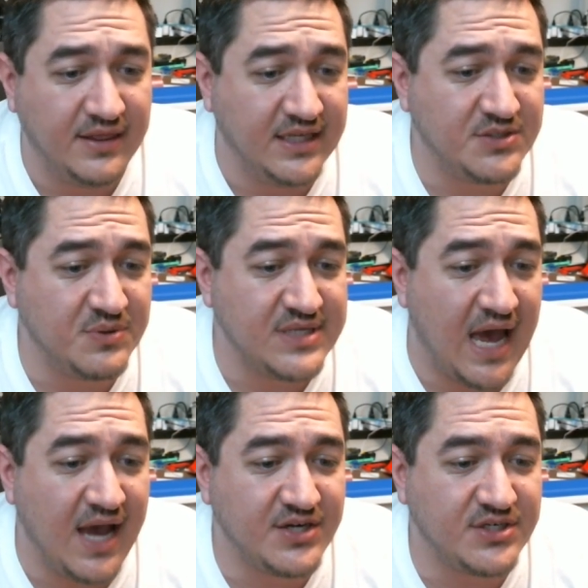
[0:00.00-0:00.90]
This was
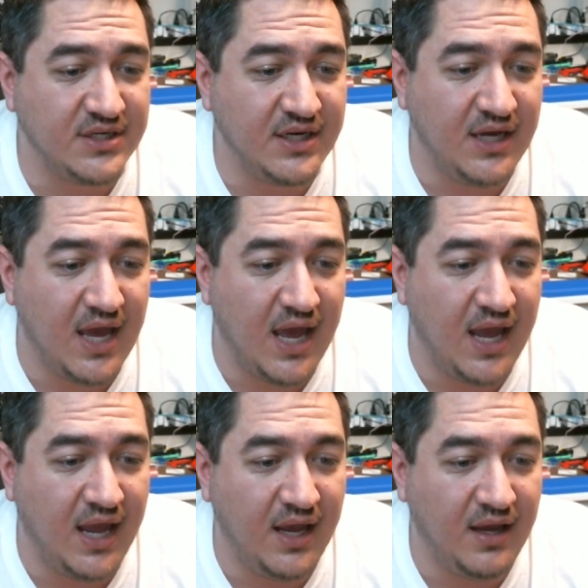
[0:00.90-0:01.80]
actually
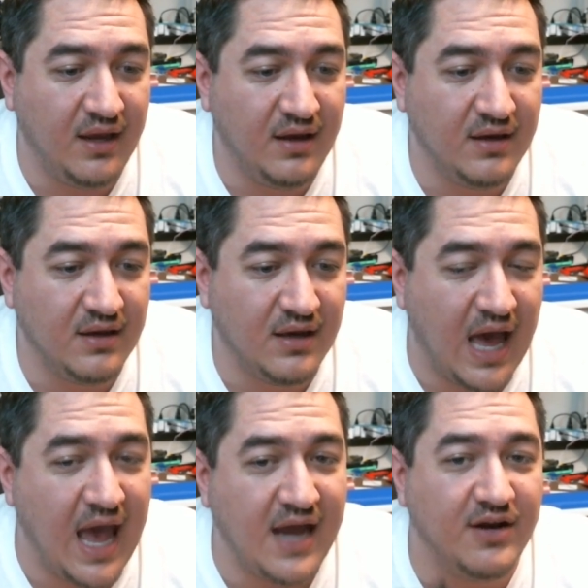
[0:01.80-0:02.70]

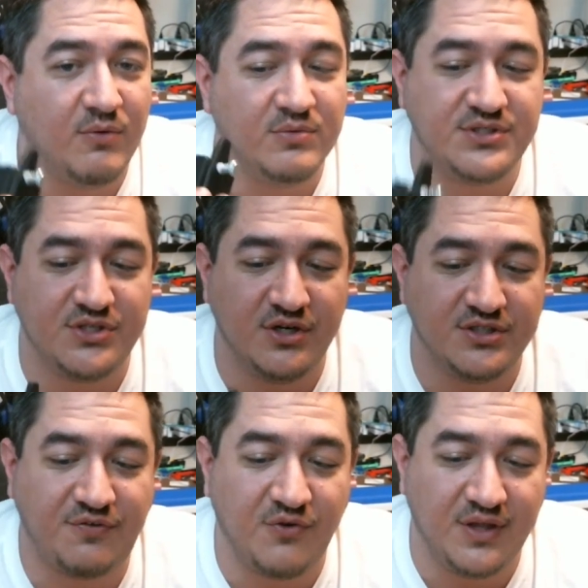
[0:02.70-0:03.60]
I had to
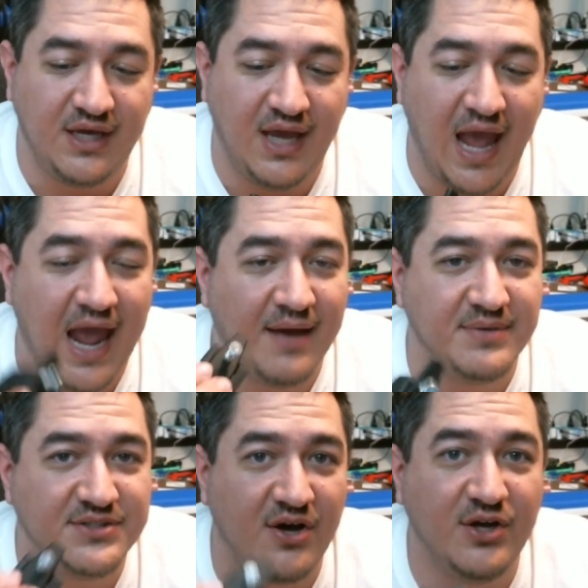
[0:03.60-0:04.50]
search for the
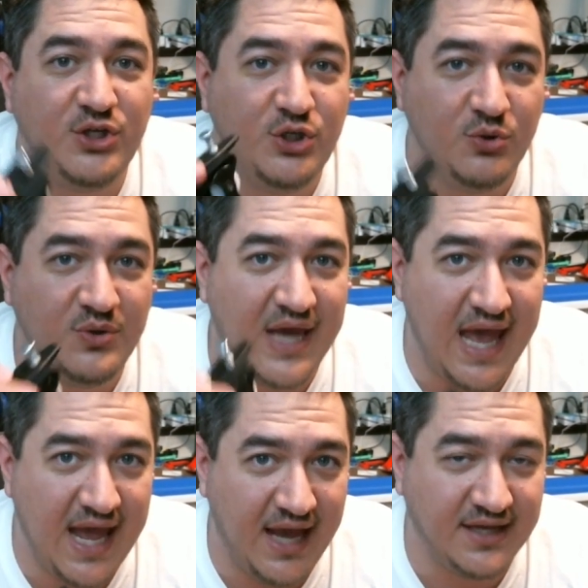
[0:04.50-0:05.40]
Amazon
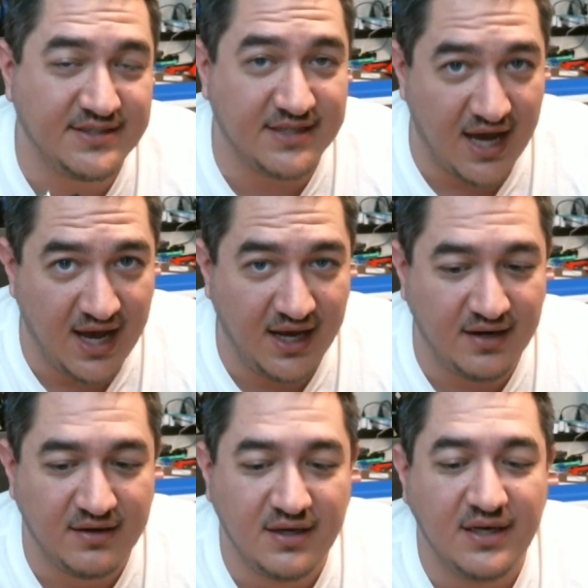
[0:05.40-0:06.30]
UK
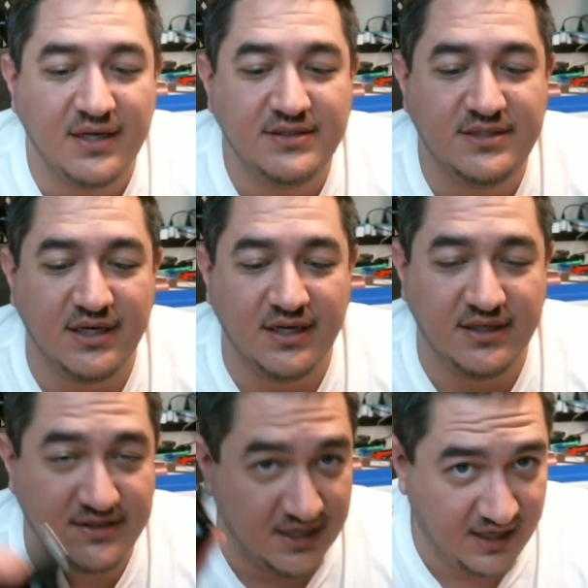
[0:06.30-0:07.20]
side
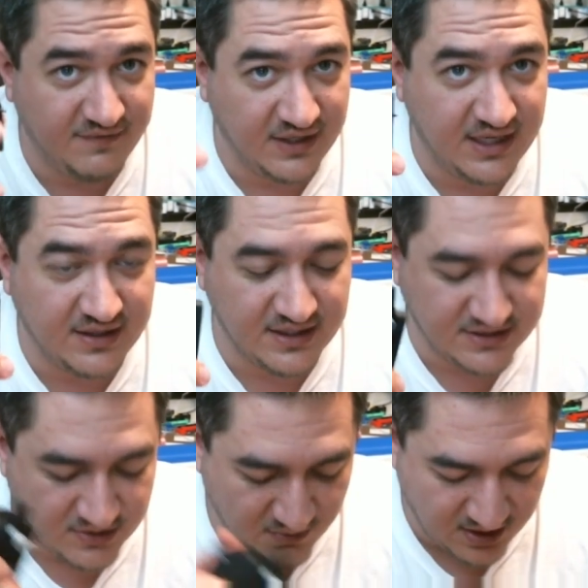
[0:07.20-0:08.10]
to even get
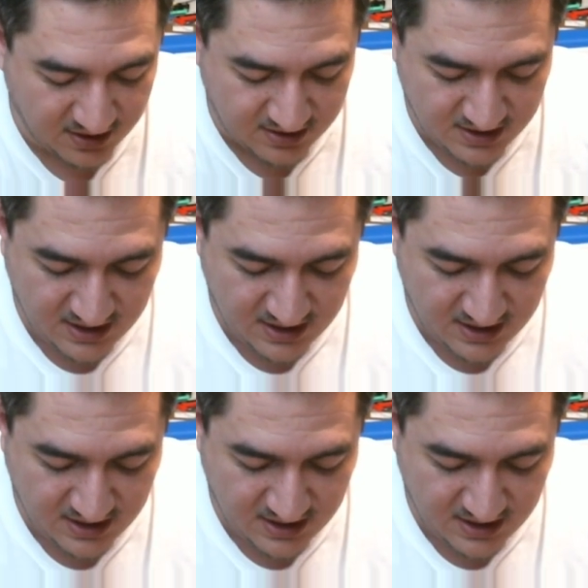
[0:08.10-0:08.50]
this to work.